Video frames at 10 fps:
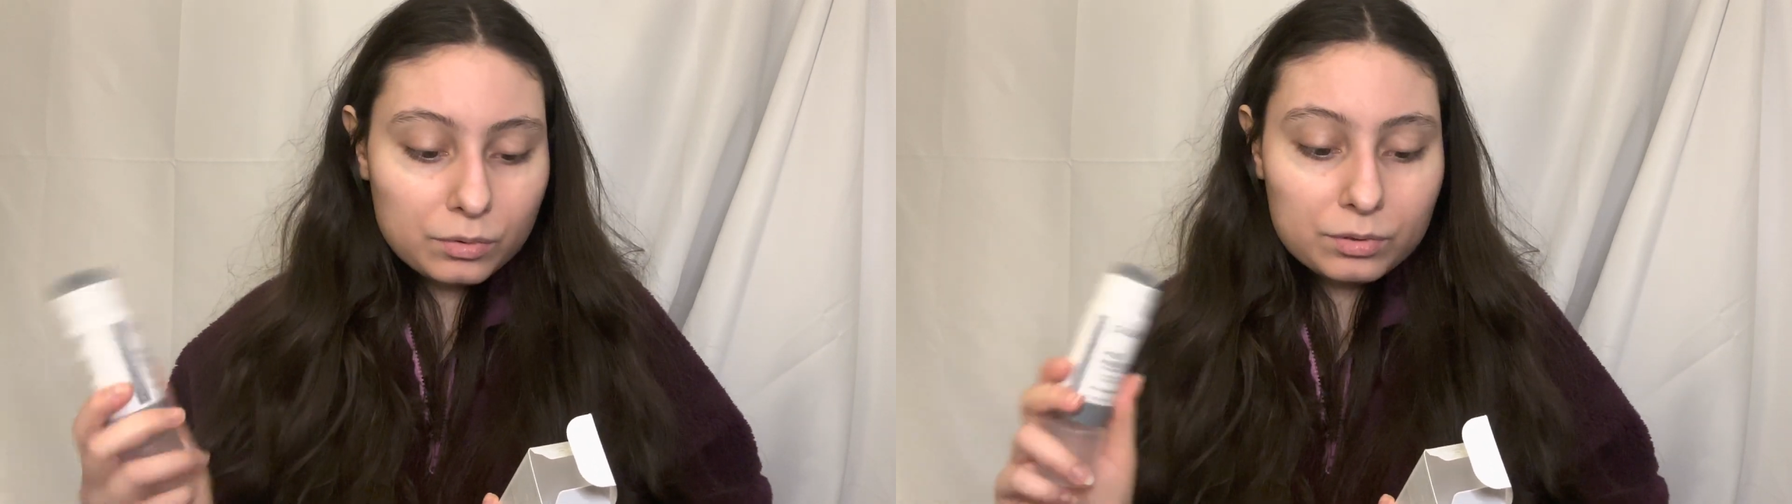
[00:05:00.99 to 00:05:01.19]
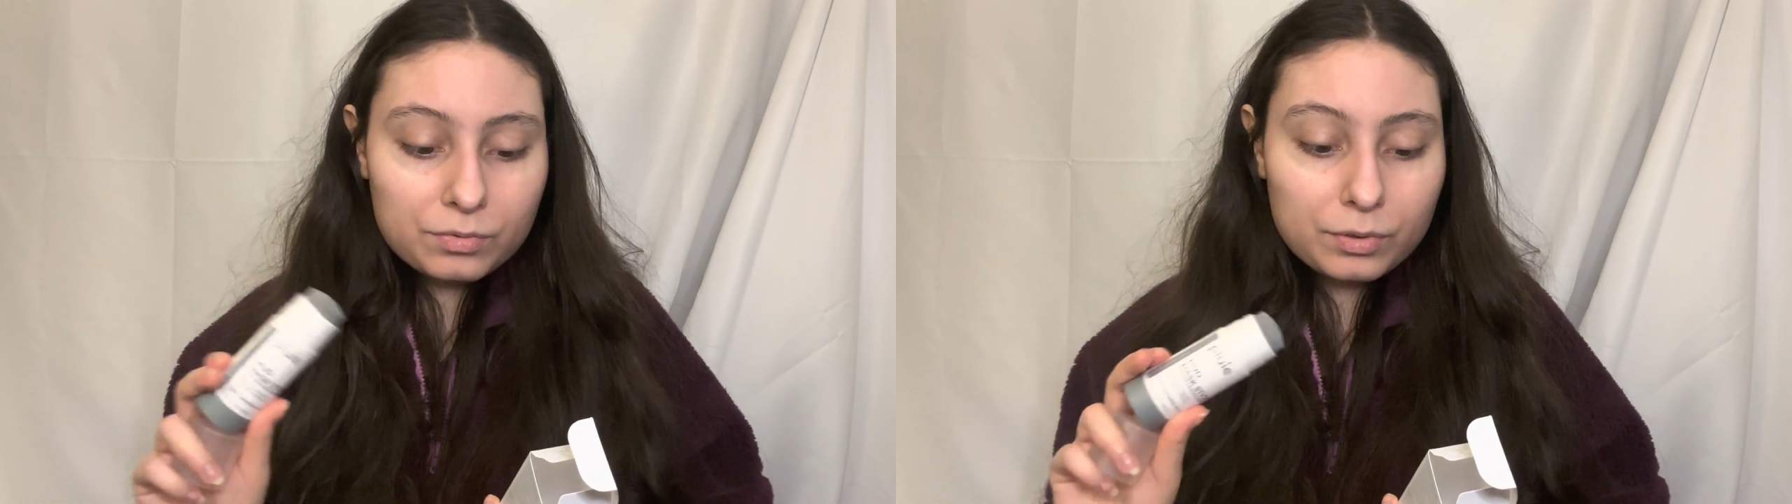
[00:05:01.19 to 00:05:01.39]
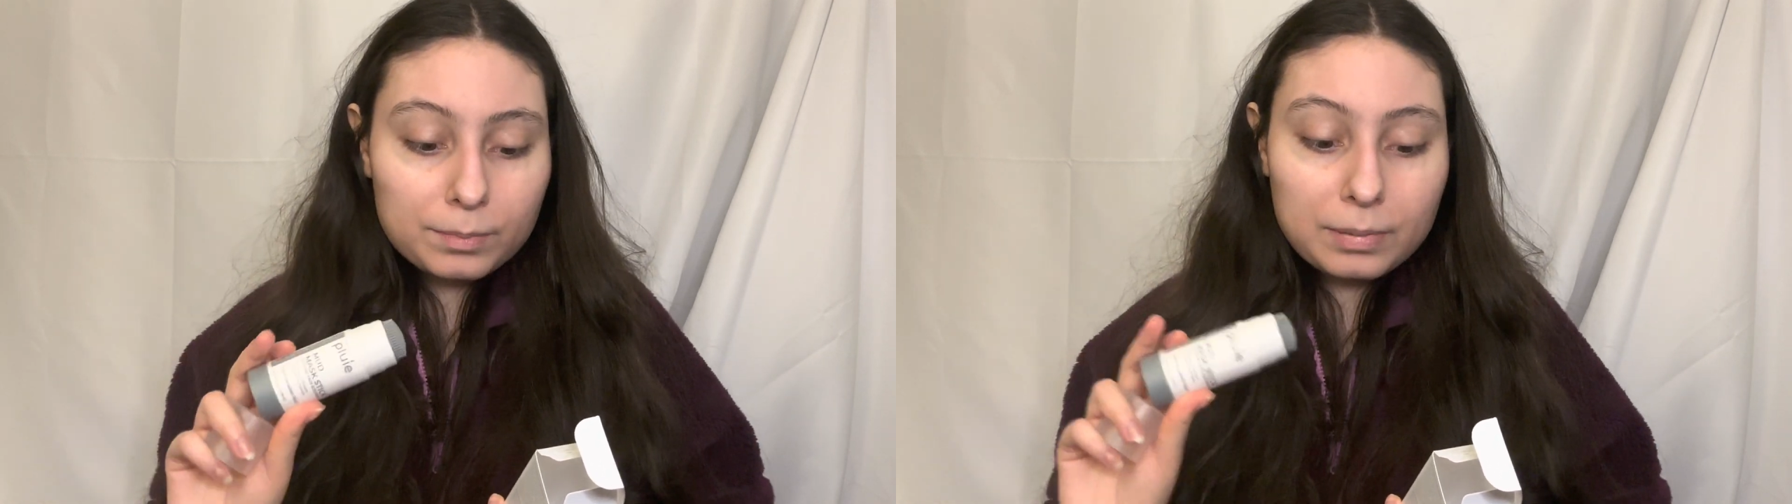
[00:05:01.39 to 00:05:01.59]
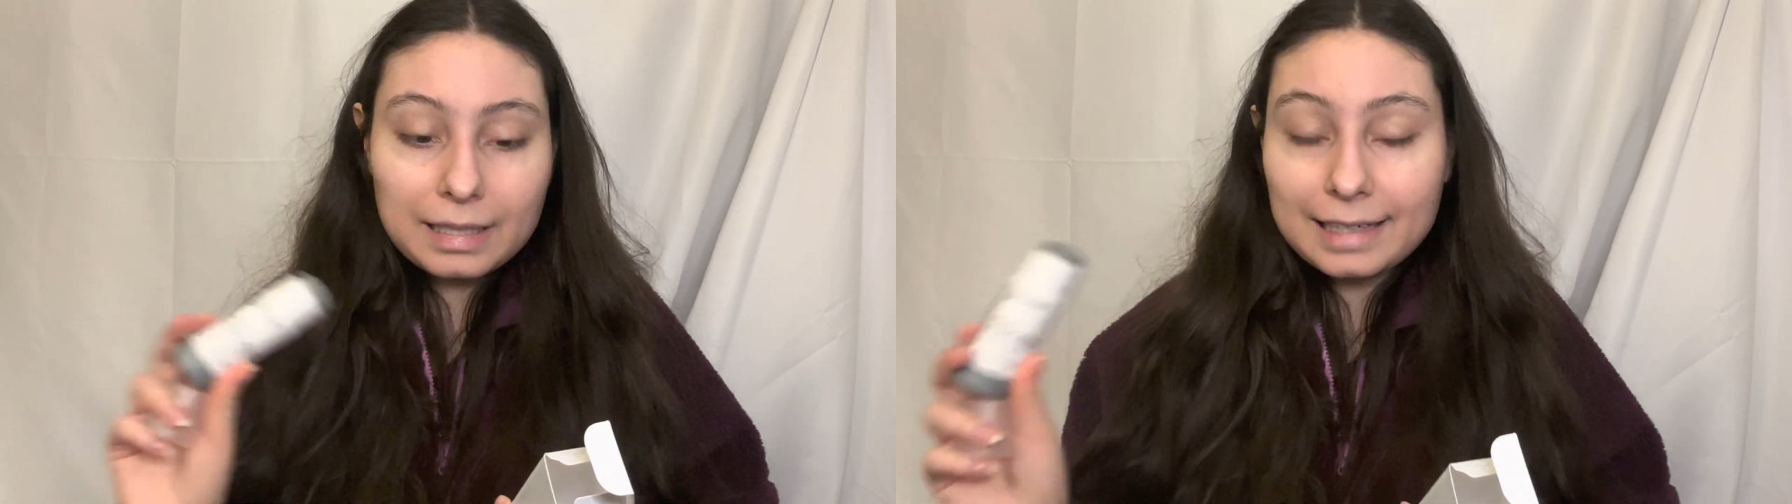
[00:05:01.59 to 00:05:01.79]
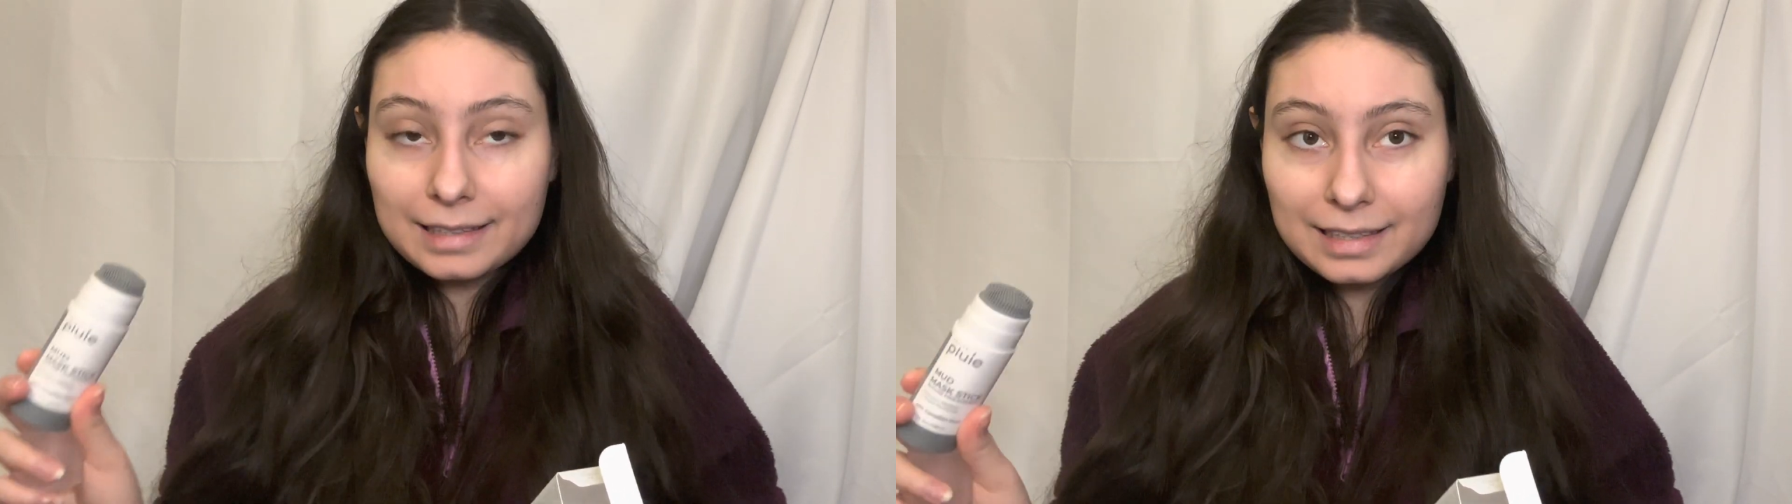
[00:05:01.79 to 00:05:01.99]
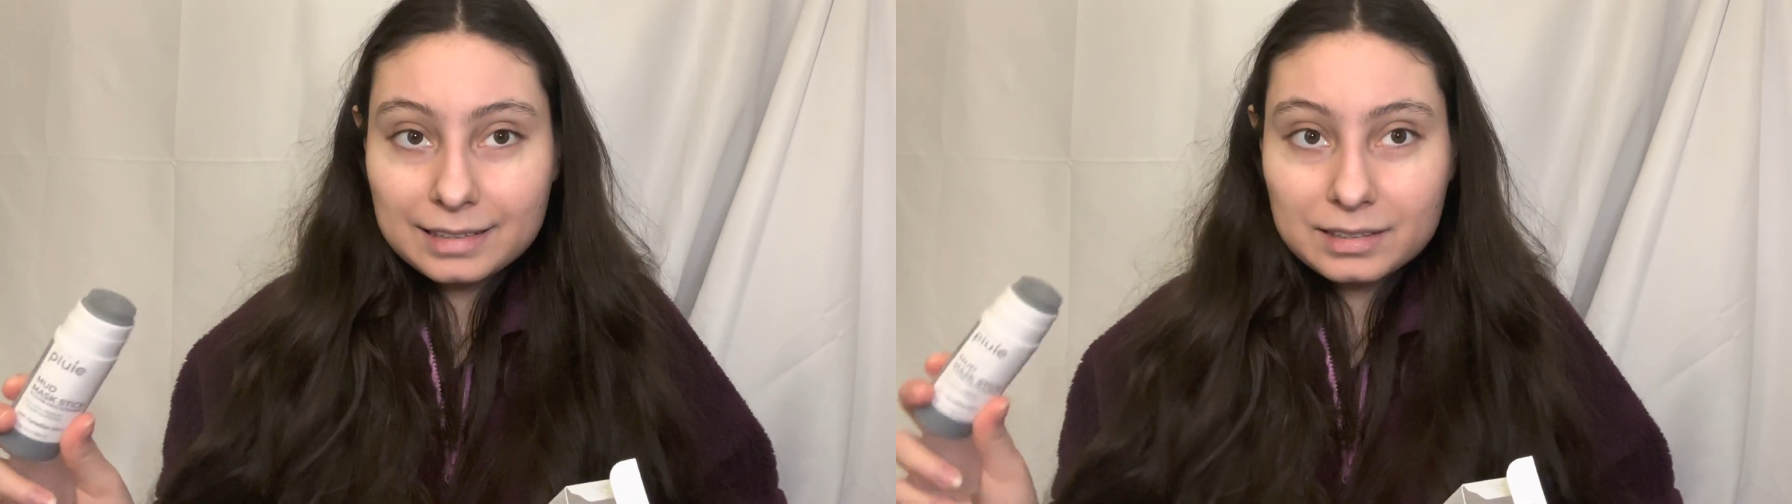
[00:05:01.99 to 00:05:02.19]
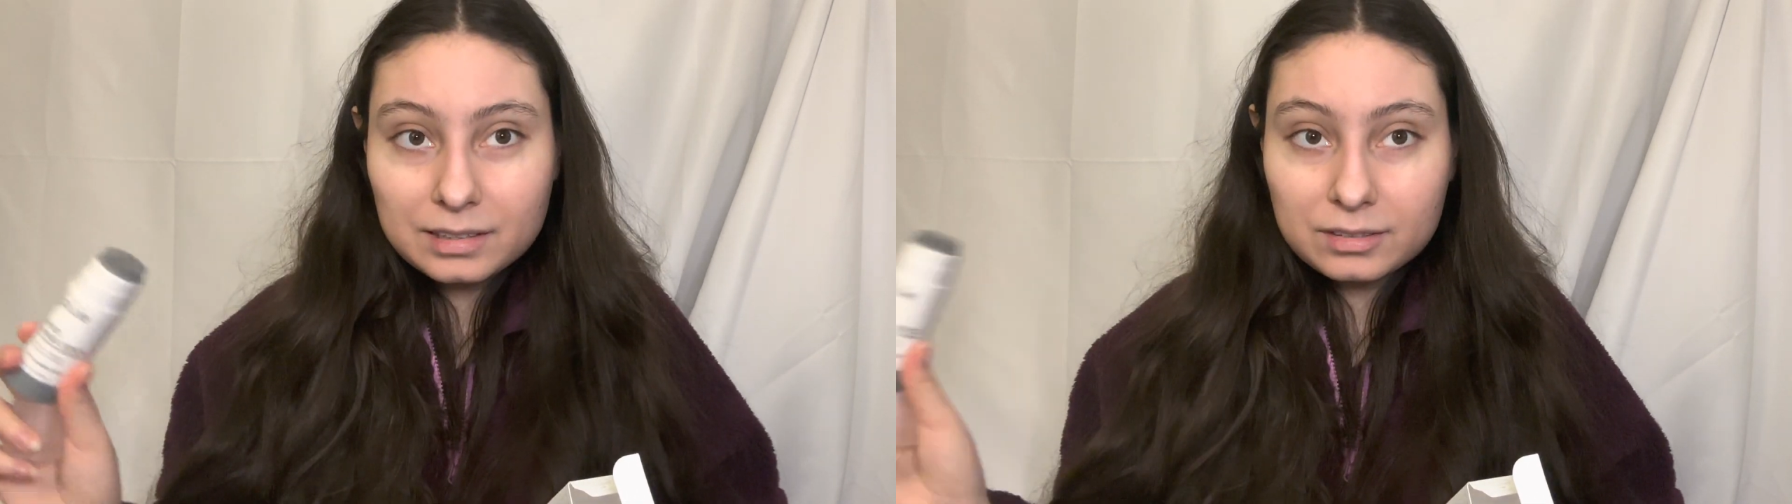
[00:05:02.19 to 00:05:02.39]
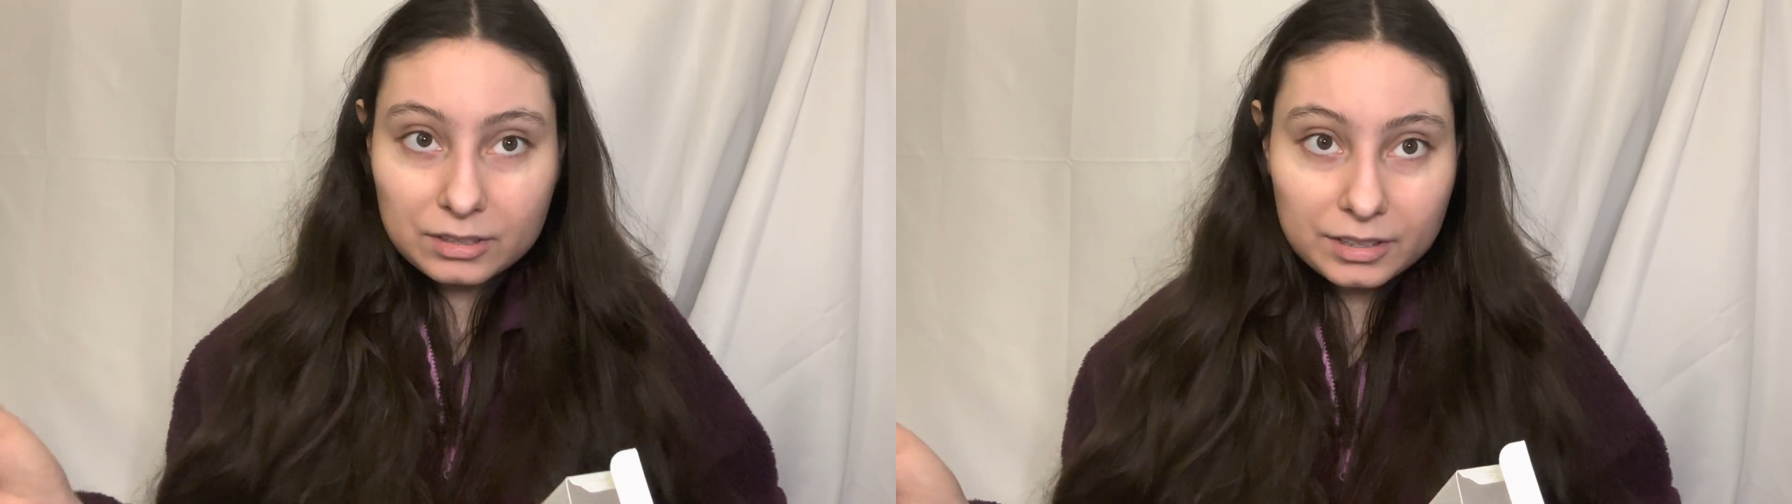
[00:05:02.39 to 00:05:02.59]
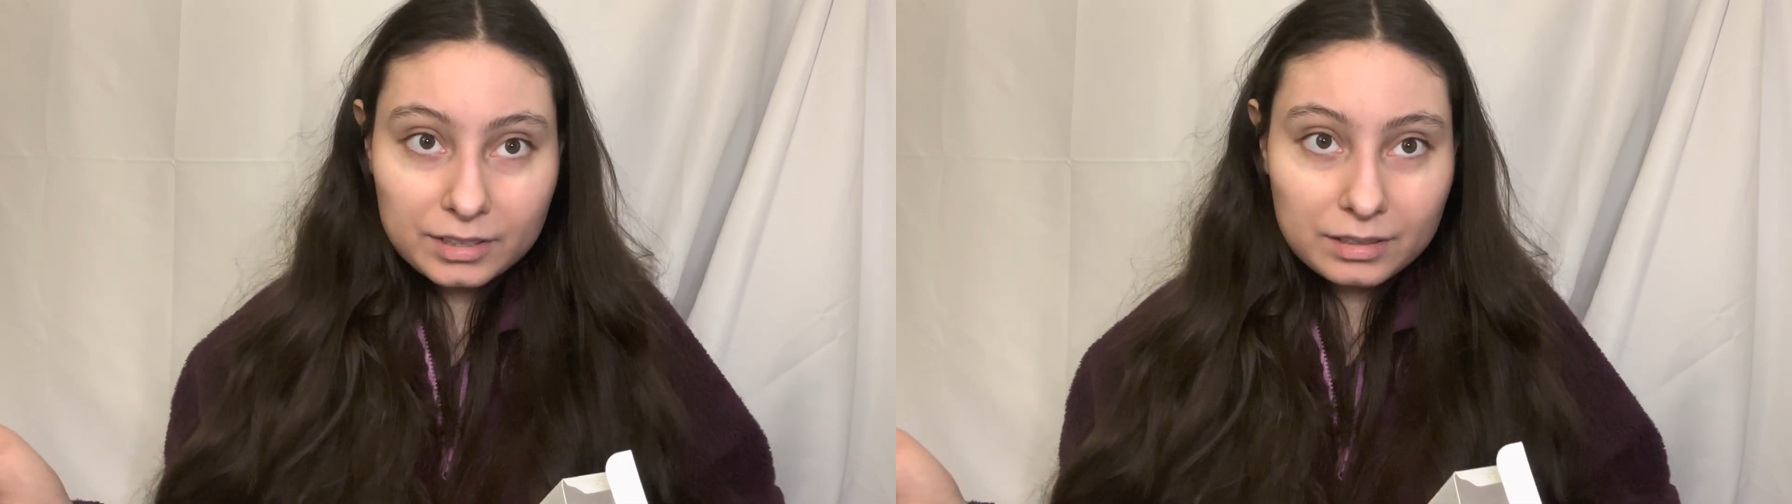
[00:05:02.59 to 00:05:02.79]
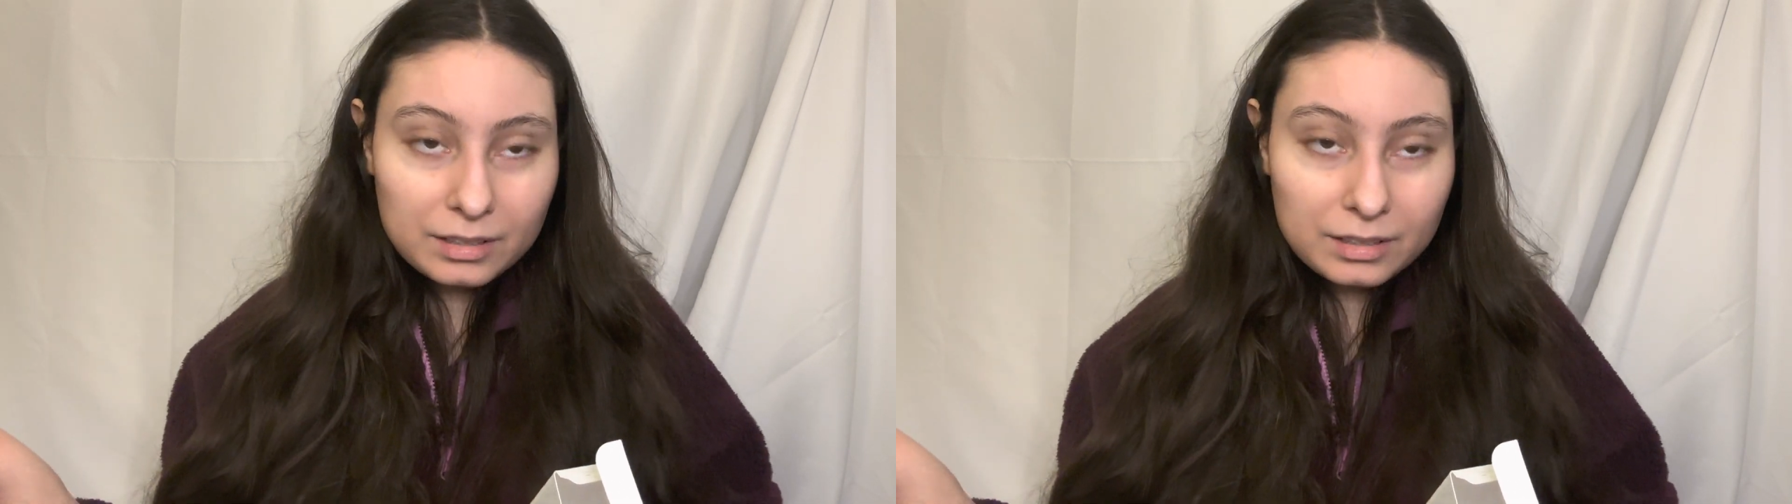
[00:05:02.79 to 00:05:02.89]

or for blackheads and dirt.